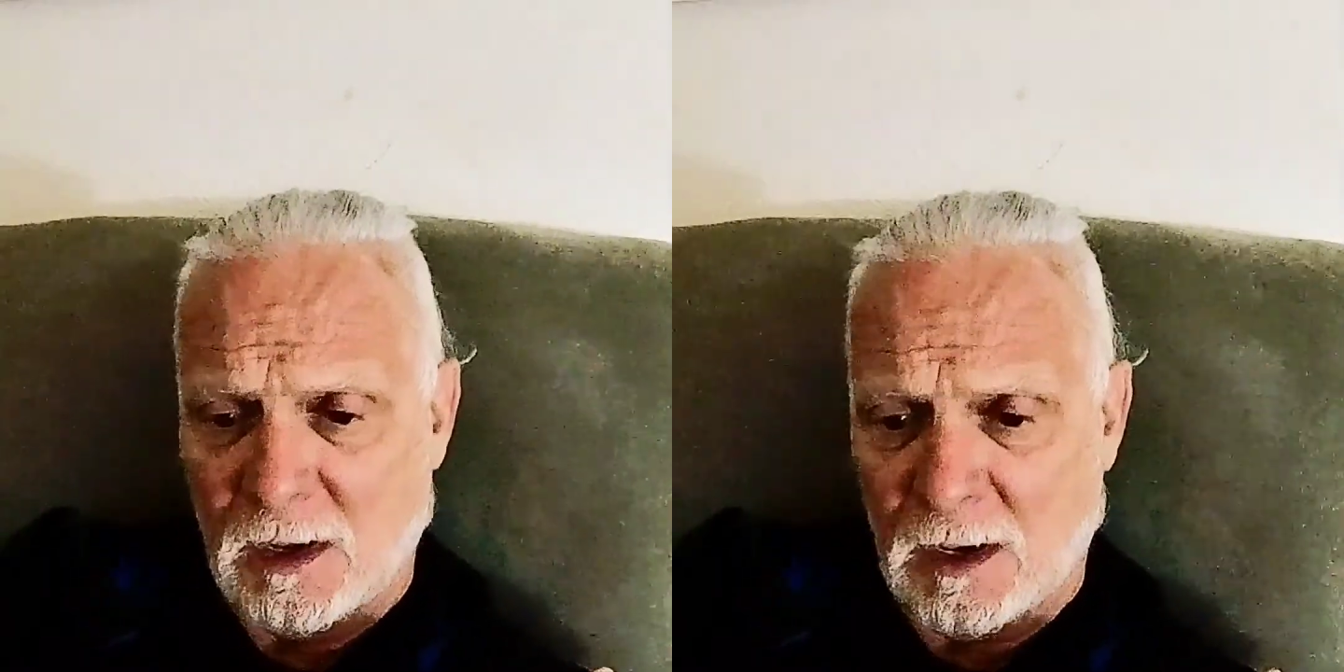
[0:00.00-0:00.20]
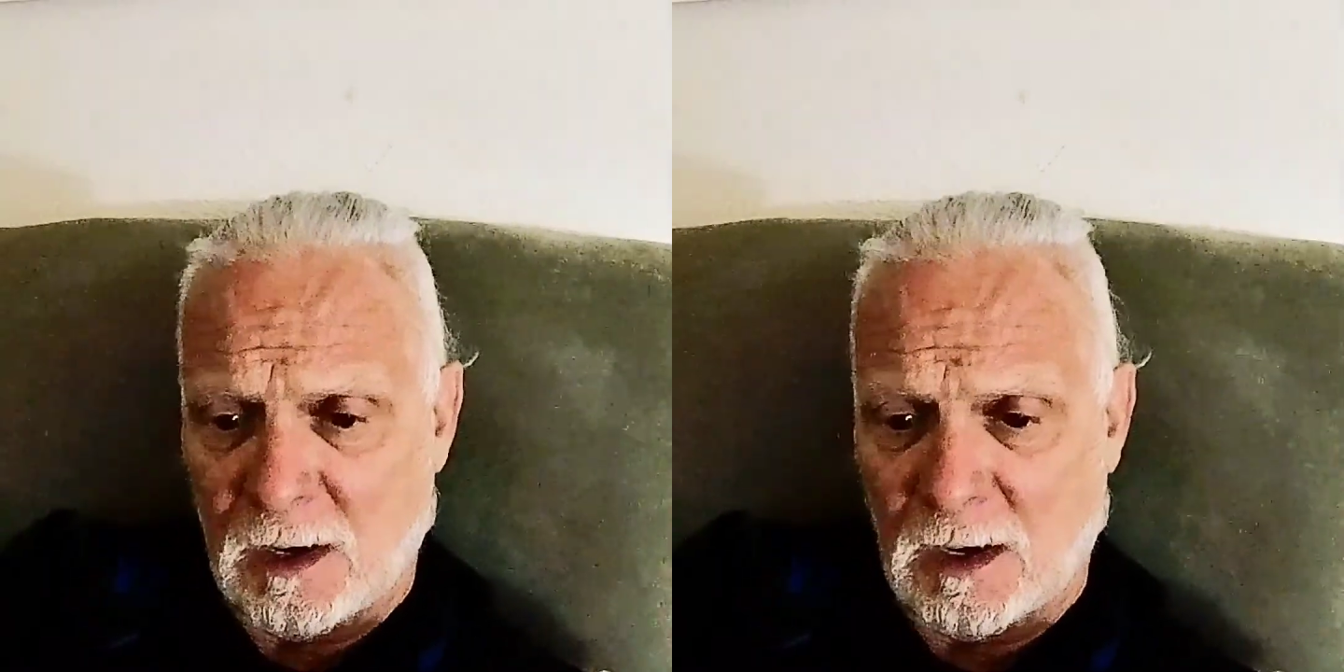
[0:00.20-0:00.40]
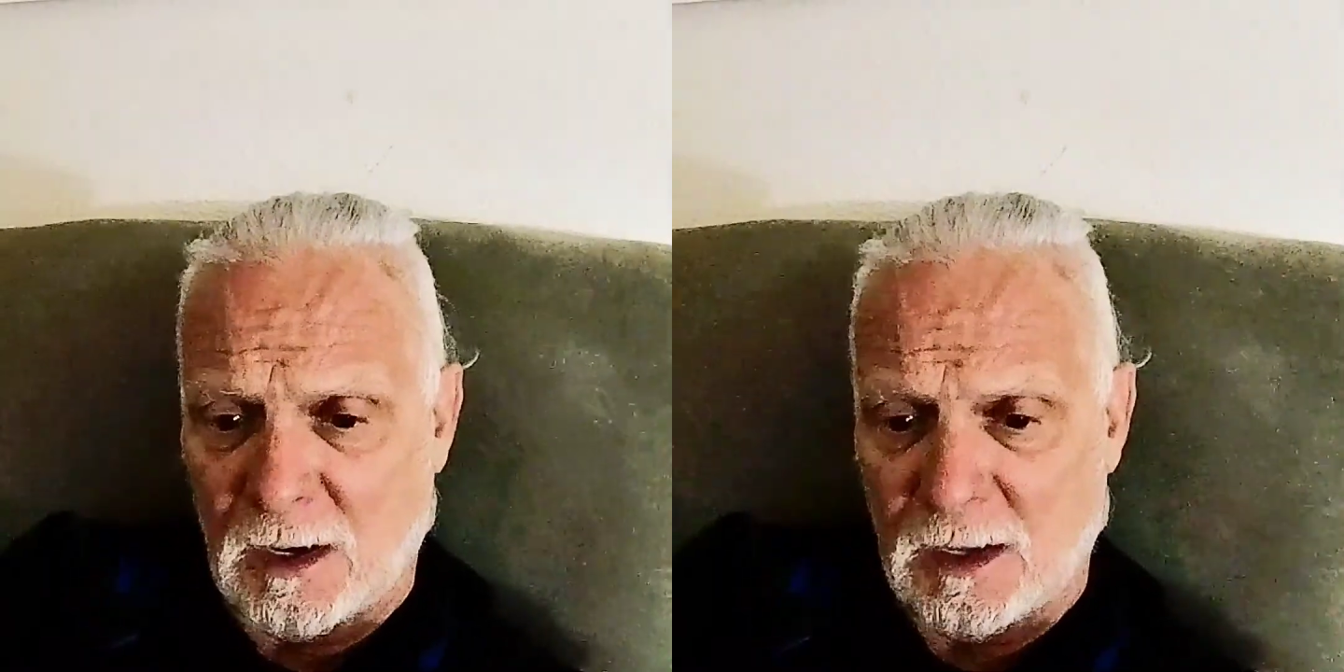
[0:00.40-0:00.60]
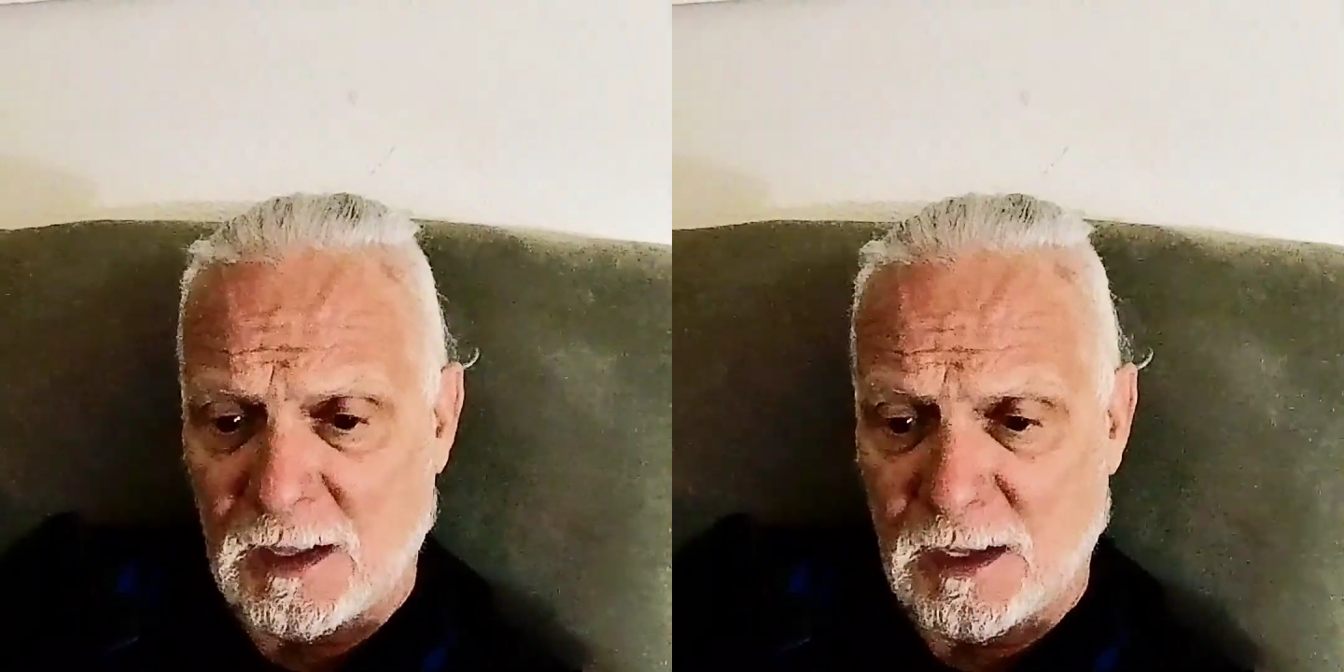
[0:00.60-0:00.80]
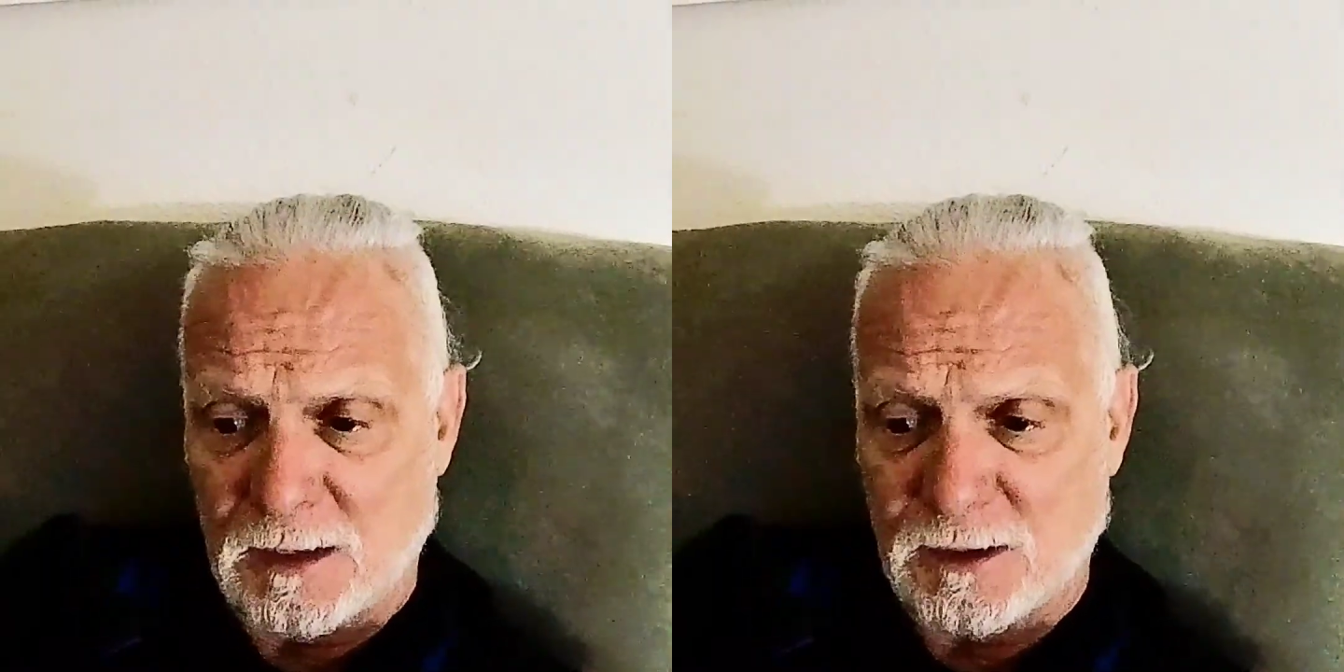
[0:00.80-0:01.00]
Uh,
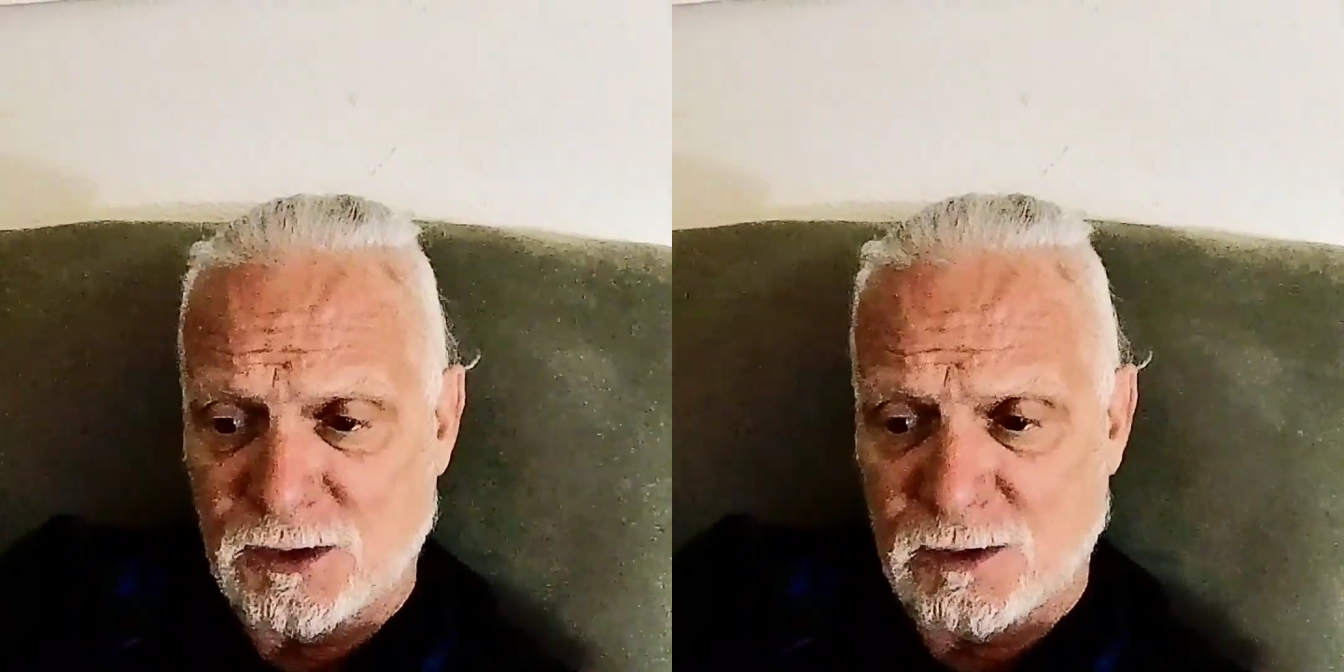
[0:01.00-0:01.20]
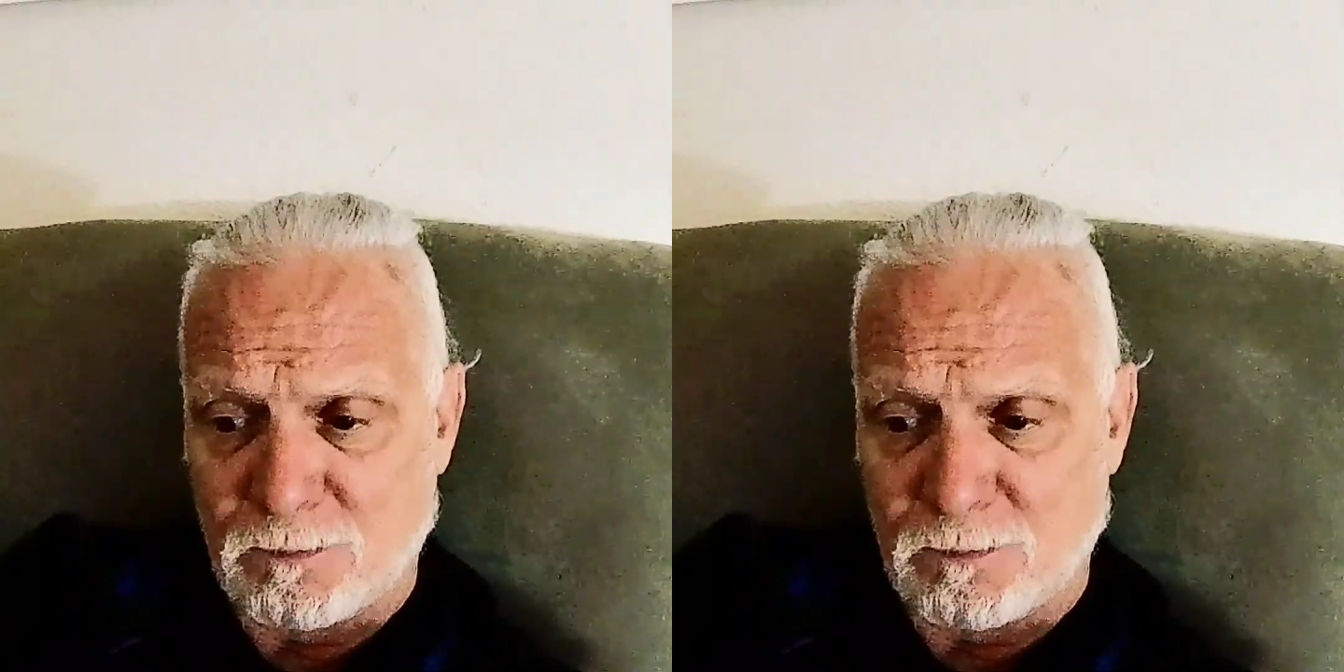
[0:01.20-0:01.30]
it